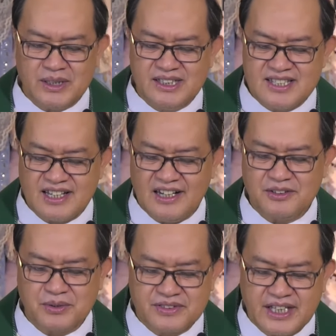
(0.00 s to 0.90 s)
desire
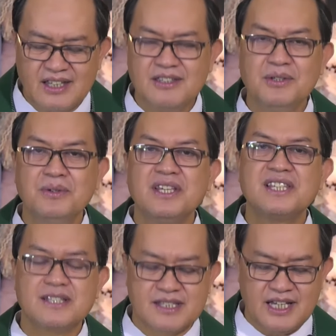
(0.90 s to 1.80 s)
to thank you is
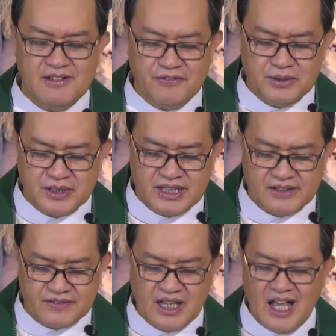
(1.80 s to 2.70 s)
itself your gift.